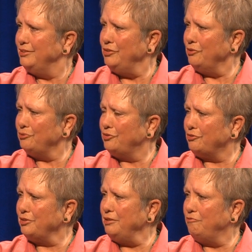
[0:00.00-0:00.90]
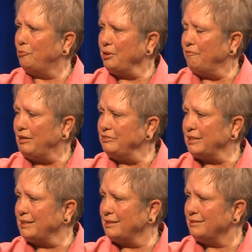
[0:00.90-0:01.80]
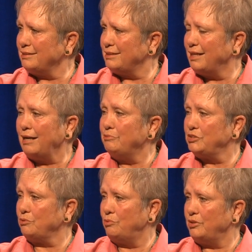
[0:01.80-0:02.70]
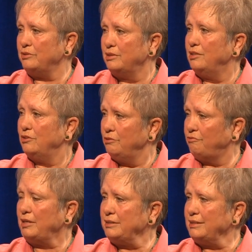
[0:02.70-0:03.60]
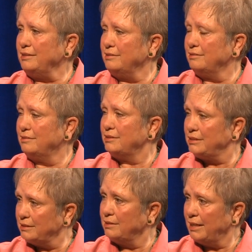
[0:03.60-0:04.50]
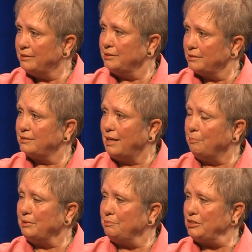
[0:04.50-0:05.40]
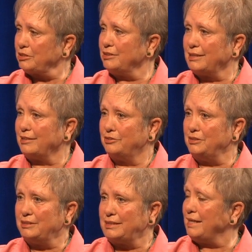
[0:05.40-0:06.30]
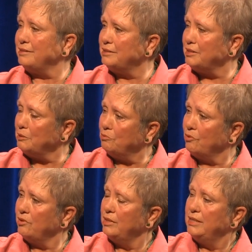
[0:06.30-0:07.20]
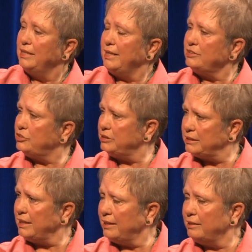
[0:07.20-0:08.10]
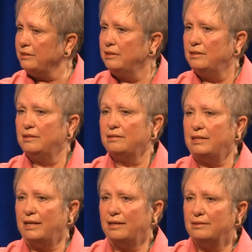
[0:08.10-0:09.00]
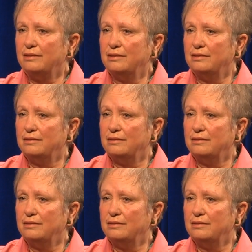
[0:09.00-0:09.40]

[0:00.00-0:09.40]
30, 45 seconds. And I was the one who finally had to stop it just because I couldn't stand it anymore. And she said that